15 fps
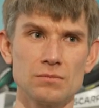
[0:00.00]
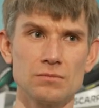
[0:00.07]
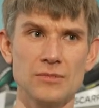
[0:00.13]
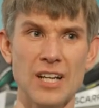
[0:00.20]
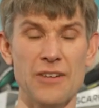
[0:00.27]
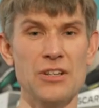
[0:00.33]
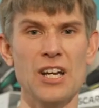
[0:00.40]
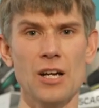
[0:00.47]

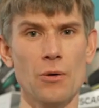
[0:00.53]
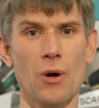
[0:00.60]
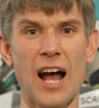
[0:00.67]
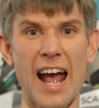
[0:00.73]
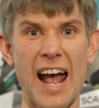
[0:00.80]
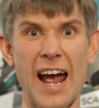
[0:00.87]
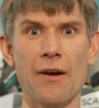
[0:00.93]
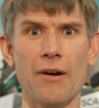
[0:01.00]
Now, if you don't know
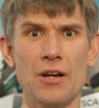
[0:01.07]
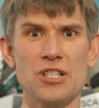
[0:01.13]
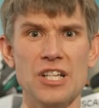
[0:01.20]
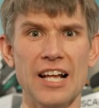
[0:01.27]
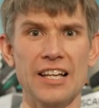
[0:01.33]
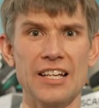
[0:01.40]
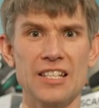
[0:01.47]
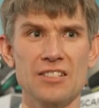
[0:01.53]
what
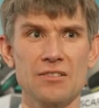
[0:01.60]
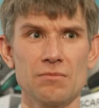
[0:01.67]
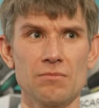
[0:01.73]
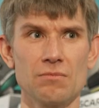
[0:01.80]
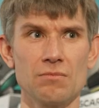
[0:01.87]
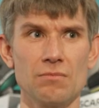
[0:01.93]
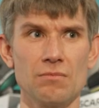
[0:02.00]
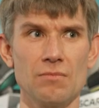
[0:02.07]
aerogel is,
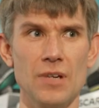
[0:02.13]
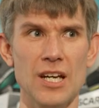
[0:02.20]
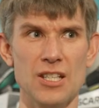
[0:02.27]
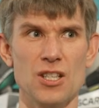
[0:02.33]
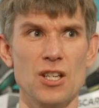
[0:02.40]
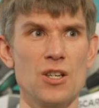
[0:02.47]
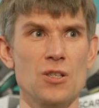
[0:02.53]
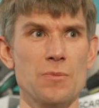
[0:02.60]

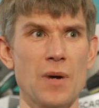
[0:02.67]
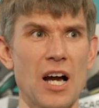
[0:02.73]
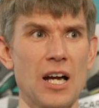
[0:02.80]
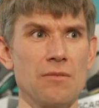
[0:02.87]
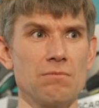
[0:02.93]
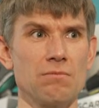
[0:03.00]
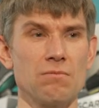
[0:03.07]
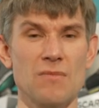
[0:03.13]
it's used by
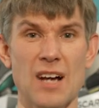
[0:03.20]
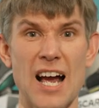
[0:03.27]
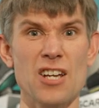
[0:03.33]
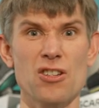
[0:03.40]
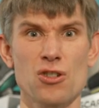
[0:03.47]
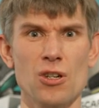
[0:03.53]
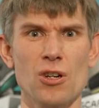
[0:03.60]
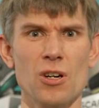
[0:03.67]

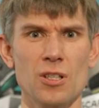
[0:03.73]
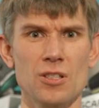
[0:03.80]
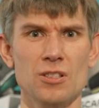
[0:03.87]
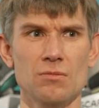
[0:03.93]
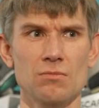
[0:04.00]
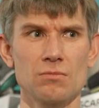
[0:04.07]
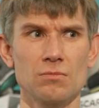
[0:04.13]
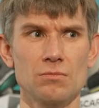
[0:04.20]
astronauts.
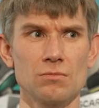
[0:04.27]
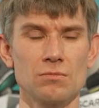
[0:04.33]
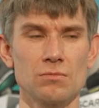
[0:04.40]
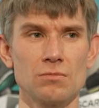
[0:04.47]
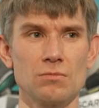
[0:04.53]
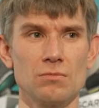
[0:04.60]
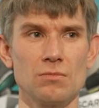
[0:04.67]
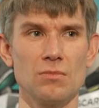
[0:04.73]

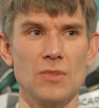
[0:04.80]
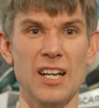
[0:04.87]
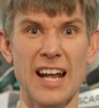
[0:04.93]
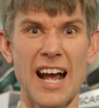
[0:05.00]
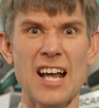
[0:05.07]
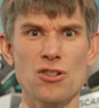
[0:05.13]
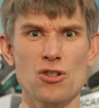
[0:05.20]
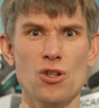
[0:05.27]
And
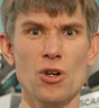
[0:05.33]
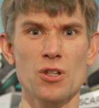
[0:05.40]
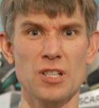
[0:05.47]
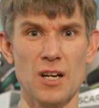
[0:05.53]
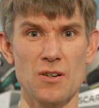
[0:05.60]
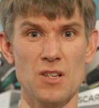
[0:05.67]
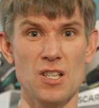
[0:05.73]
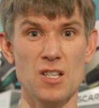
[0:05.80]
astronauts
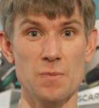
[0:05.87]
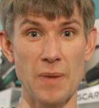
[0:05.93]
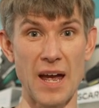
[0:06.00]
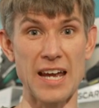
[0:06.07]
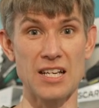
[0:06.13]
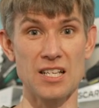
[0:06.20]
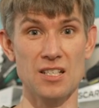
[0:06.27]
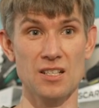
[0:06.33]
go to
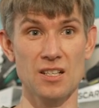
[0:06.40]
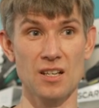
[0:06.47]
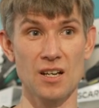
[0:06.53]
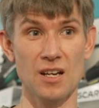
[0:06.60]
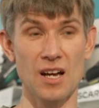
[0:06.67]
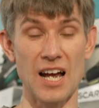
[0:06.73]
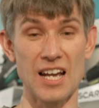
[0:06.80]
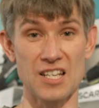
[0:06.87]
space,
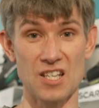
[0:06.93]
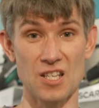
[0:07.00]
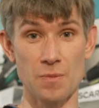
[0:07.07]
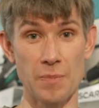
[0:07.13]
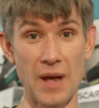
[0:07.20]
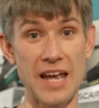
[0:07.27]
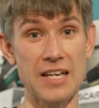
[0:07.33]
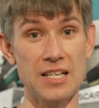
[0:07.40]
and
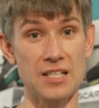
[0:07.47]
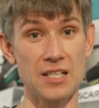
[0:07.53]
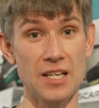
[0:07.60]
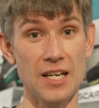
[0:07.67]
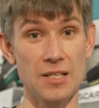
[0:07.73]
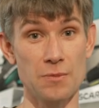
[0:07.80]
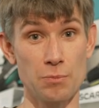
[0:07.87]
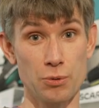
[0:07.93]
space
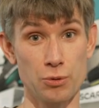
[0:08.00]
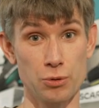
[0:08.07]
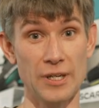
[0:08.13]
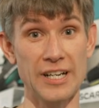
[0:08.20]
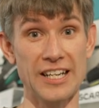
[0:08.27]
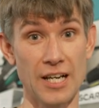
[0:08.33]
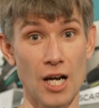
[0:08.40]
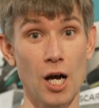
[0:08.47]
is
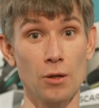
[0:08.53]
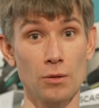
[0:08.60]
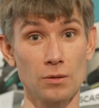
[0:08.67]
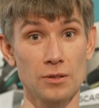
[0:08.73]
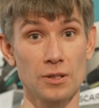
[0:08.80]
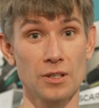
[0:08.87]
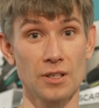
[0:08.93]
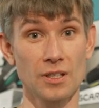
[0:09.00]
pretty
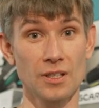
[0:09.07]
cold.